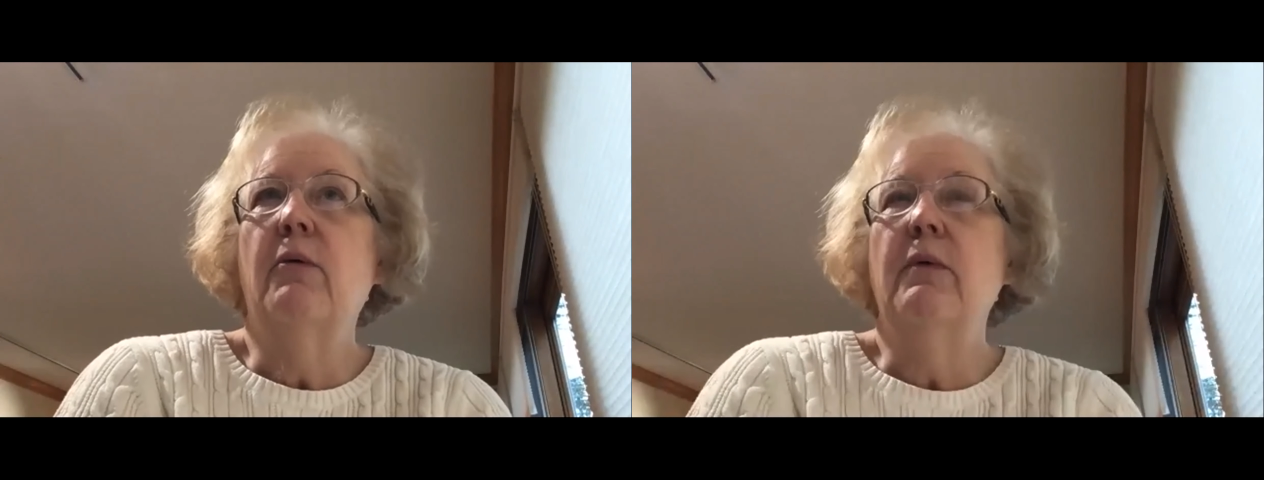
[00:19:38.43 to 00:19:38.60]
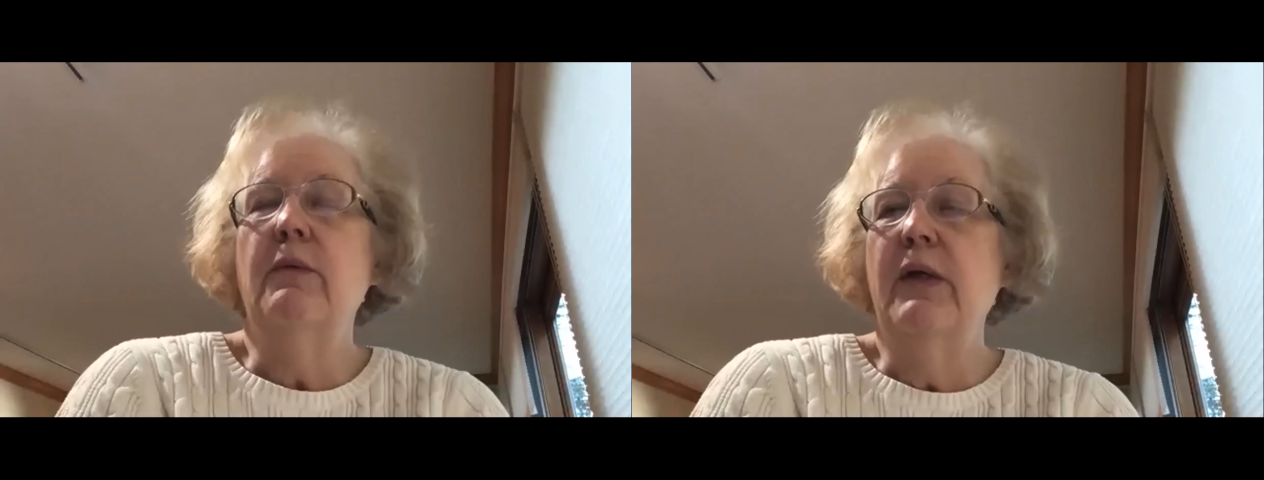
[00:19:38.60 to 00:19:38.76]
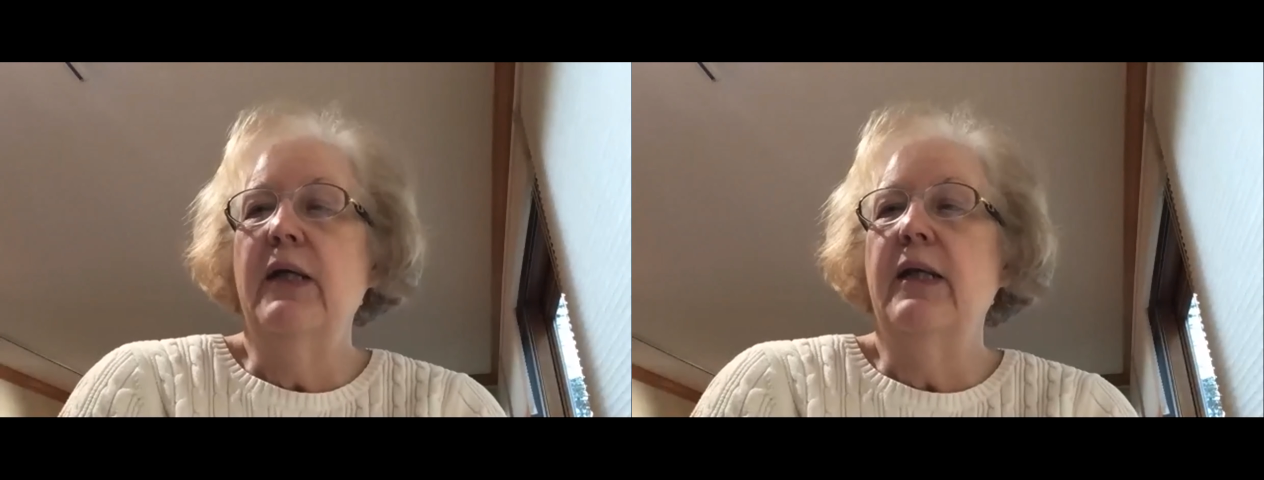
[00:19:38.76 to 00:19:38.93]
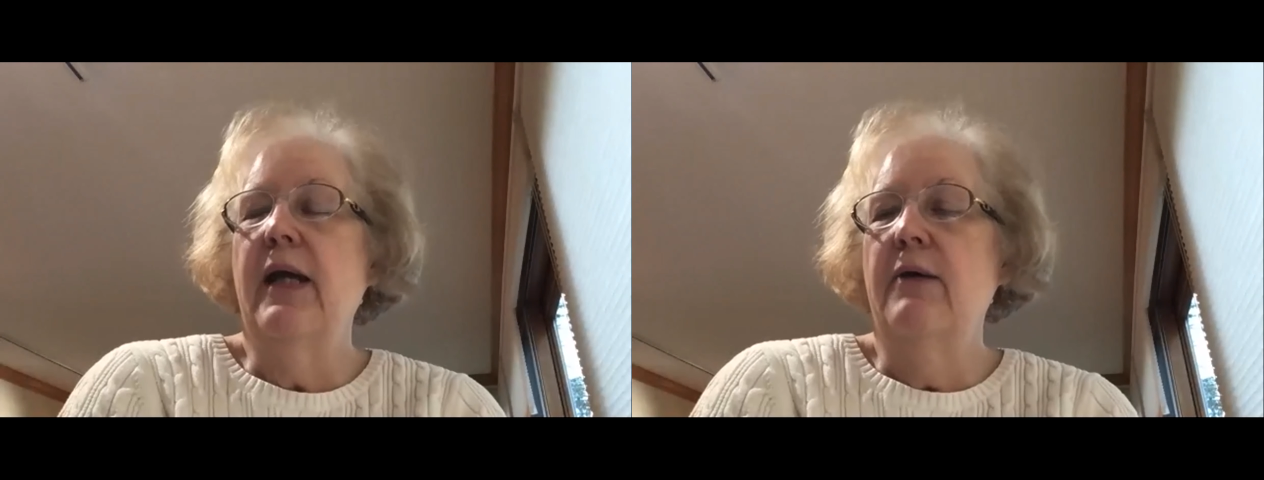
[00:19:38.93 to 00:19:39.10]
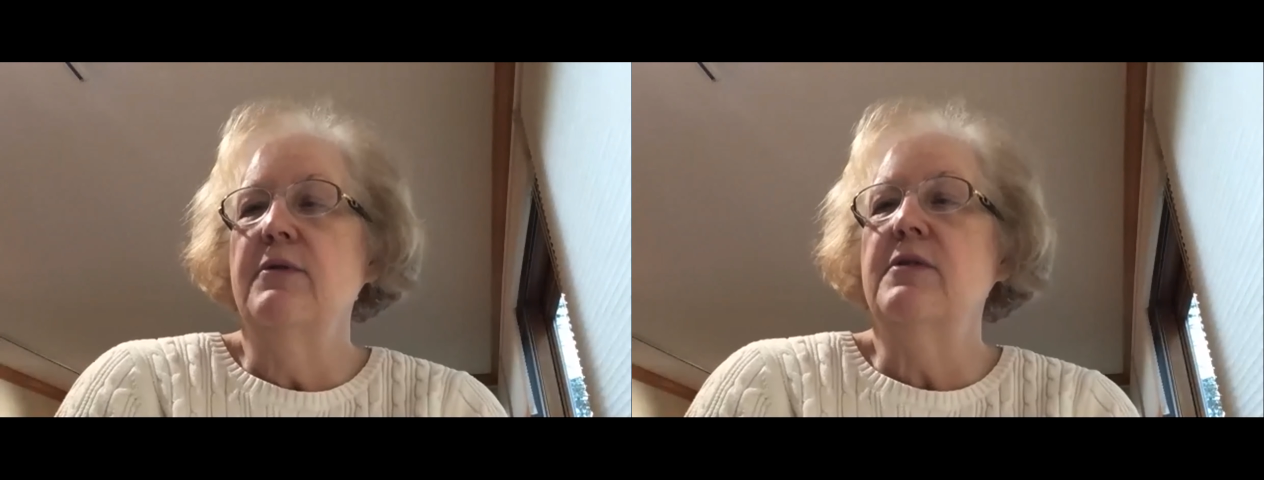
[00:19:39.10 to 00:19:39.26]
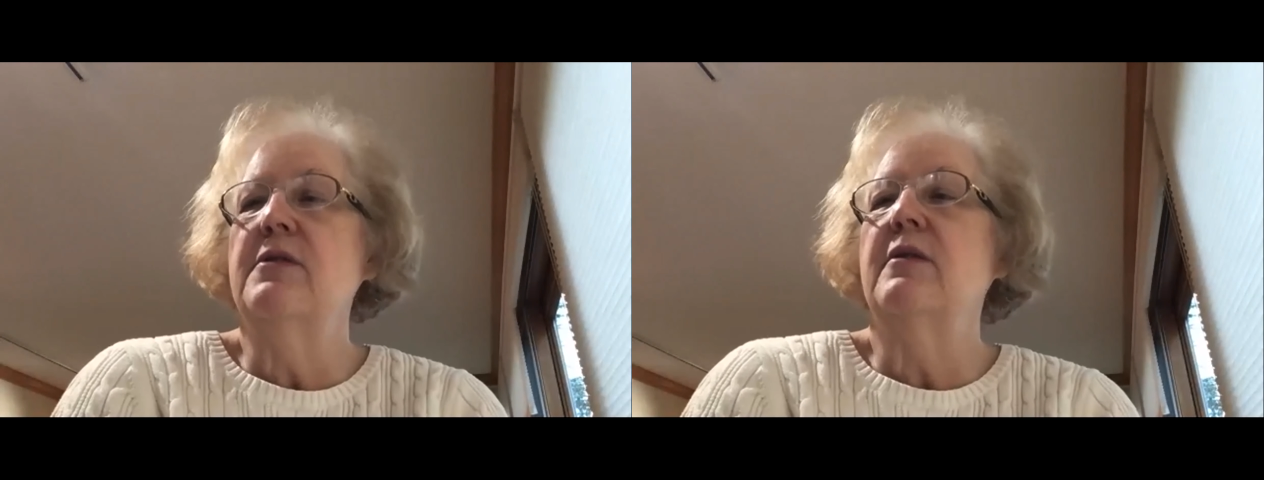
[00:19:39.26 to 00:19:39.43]
when we
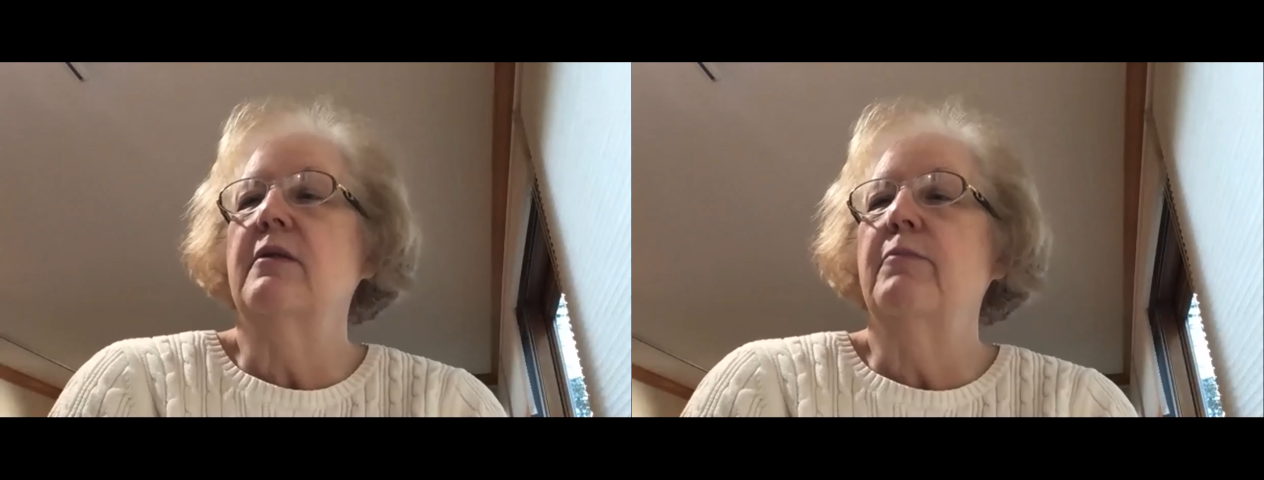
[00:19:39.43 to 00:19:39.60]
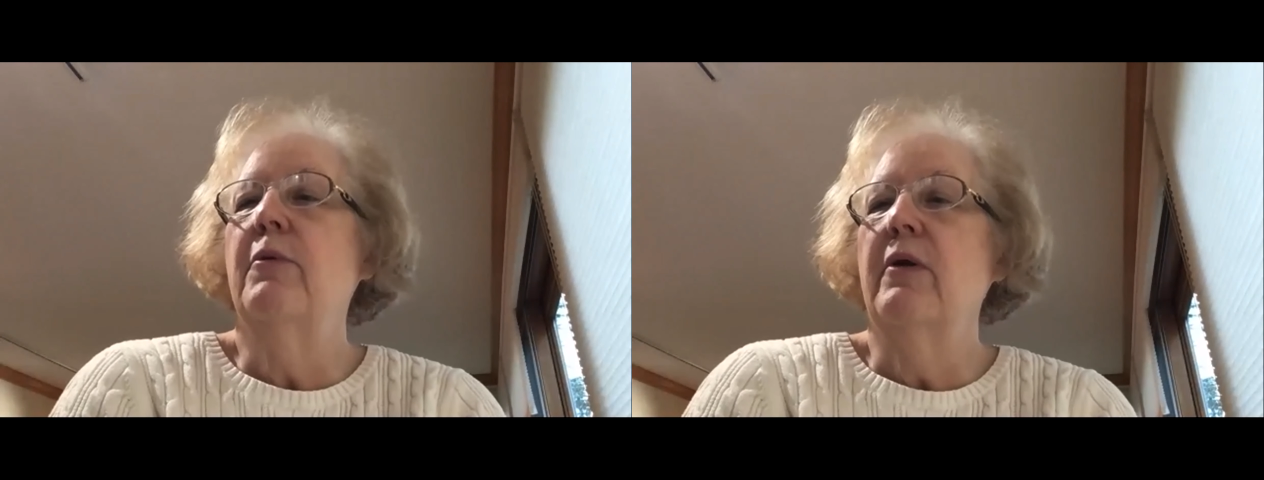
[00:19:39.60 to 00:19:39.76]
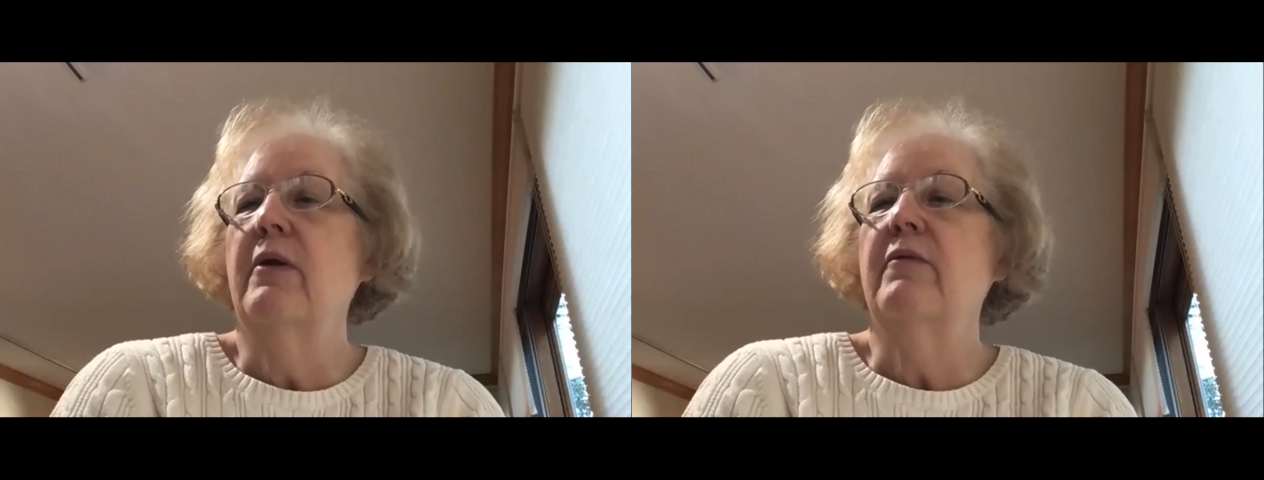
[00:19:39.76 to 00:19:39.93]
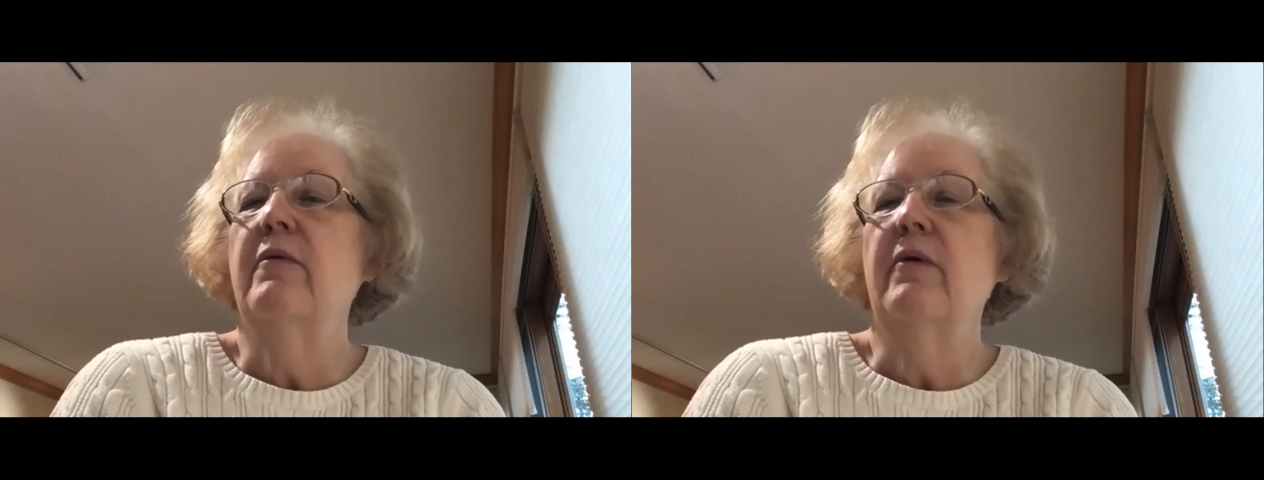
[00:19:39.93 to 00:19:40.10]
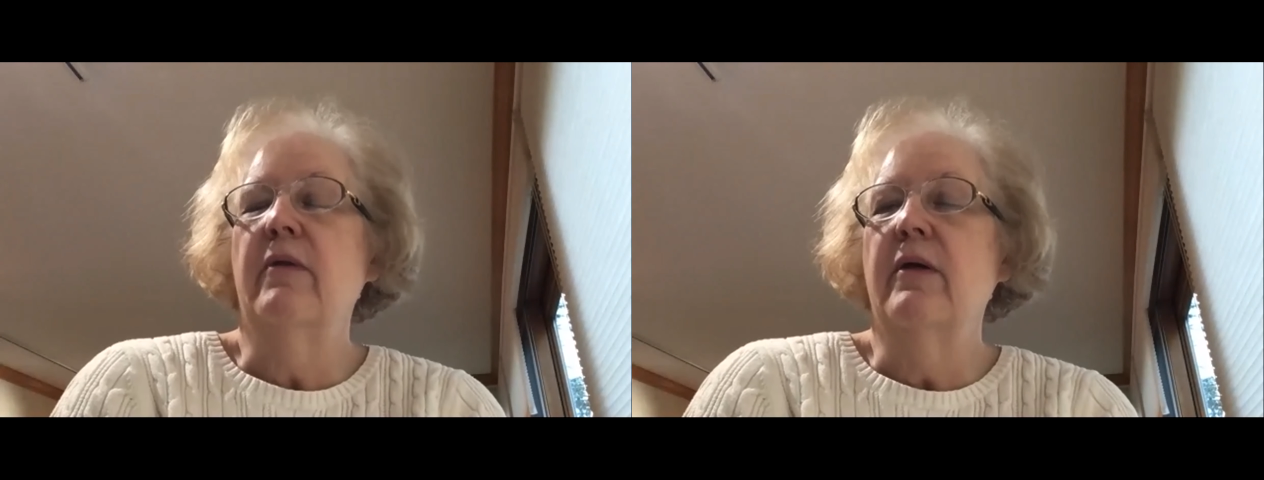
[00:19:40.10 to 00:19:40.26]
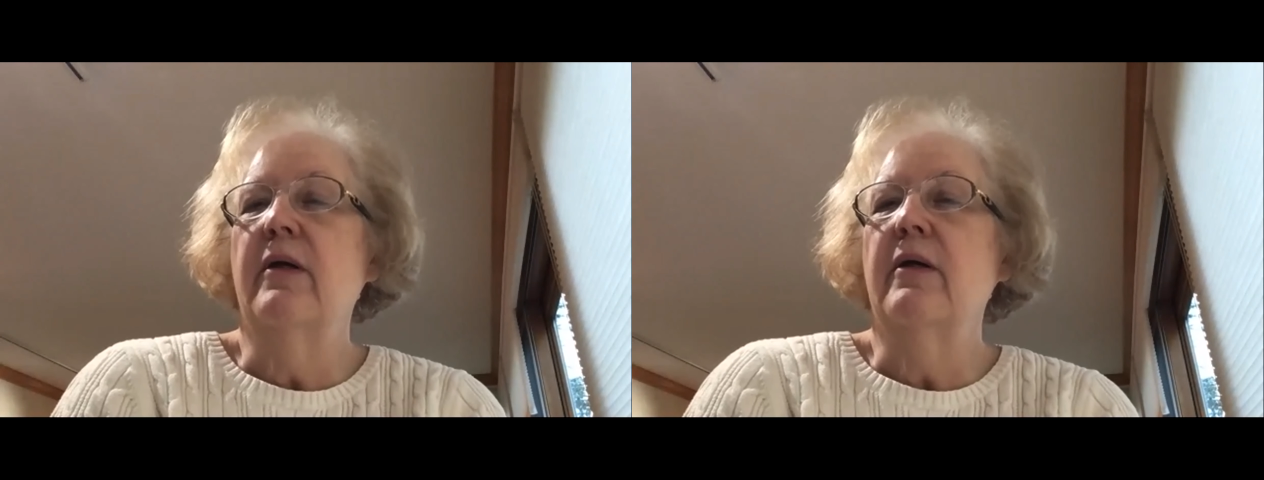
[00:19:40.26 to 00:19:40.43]
announced
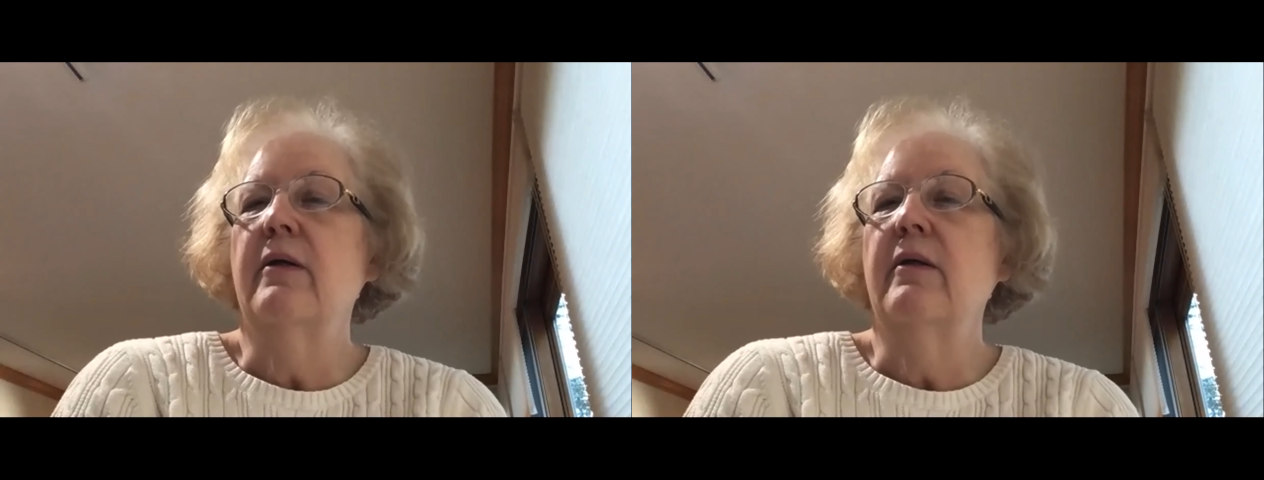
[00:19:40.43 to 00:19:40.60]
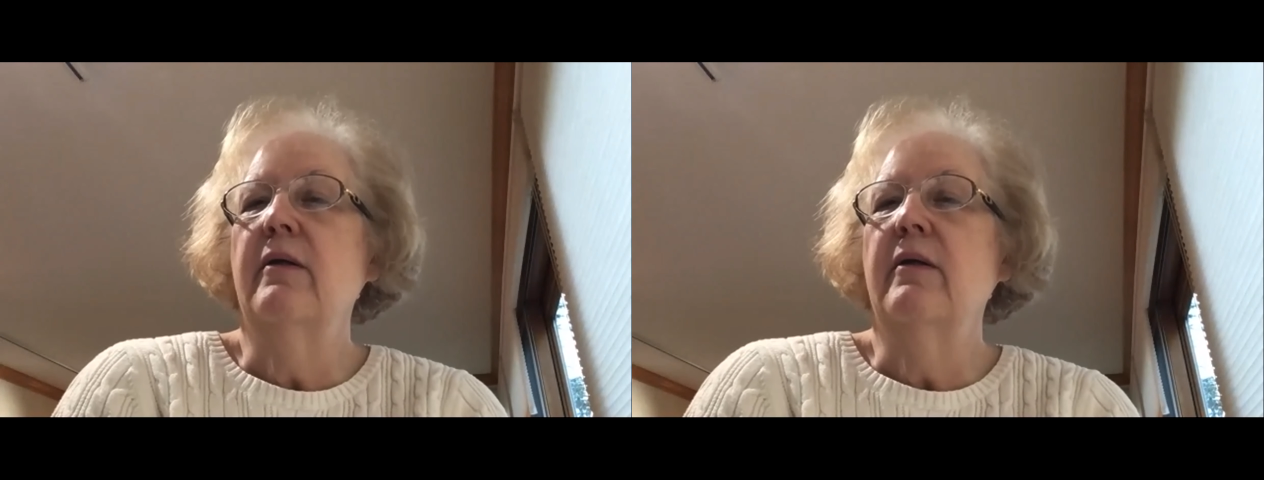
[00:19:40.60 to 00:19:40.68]
the